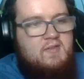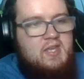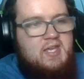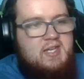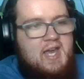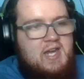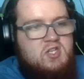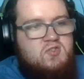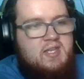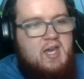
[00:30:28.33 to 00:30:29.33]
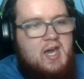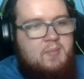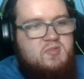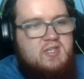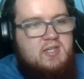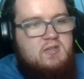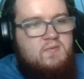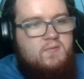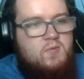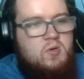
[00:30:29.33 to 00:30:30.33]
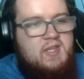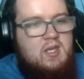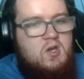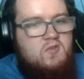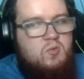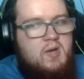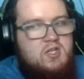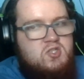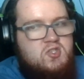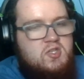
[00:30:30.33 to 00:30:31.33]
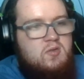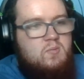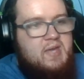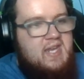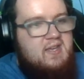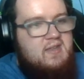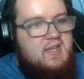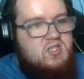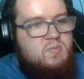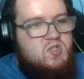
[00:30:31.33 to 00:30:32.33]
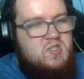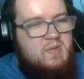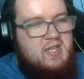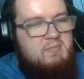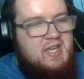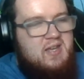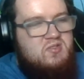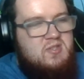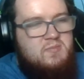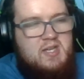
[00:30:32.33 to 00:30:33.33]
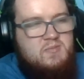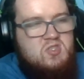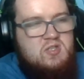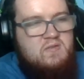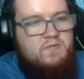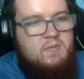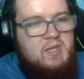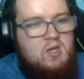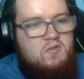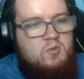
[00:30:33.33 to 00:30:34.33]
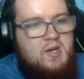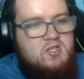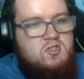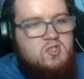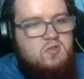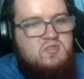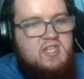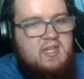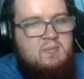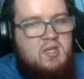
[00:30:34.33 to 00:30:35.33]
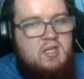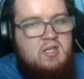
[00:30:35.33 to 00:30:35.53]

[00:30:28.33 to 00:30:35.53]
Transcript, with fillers: that you can actually opt in for the Overwatch 2 beta that's supposed to be coming out sometime soon from the Overwatch 2 team.